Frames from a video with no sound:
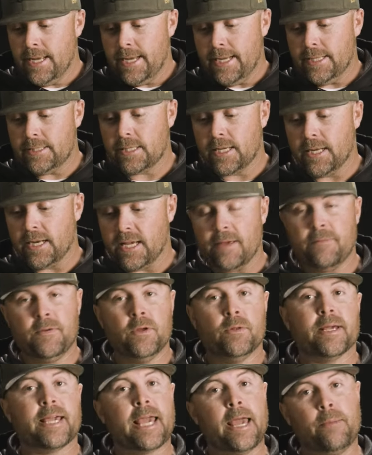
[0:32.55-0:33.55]
It's going to give
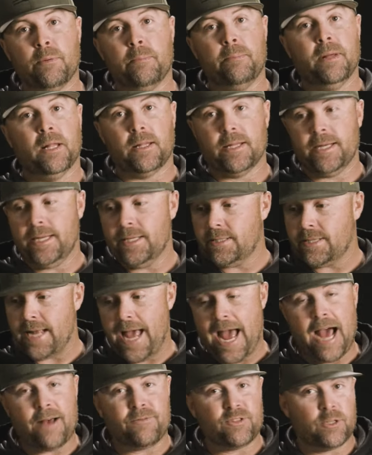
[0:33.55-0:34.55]
you the capabilities to
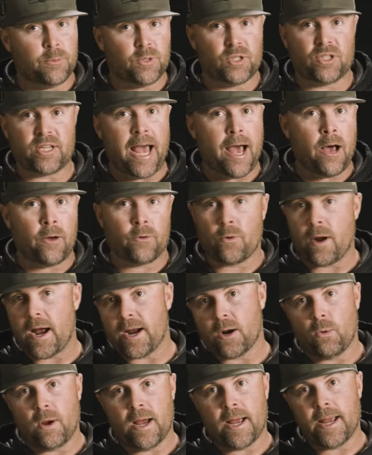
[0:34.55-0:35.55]
have some sound
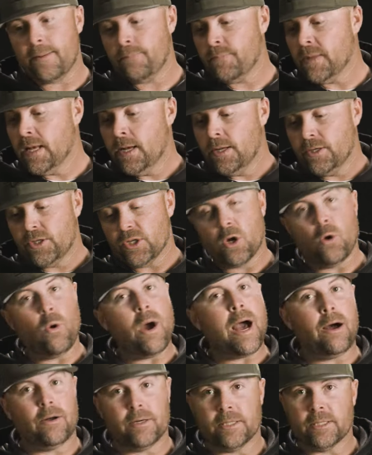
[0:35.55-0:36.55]
right away to go
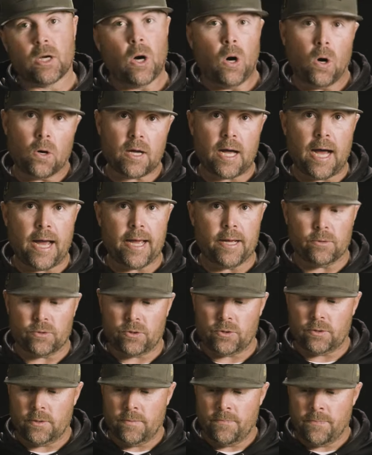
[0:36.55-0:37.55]
out and call
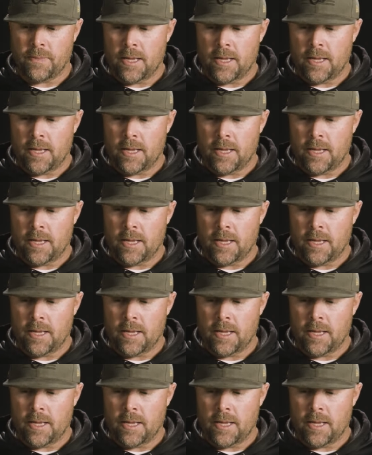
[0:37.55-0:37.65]
coyotes.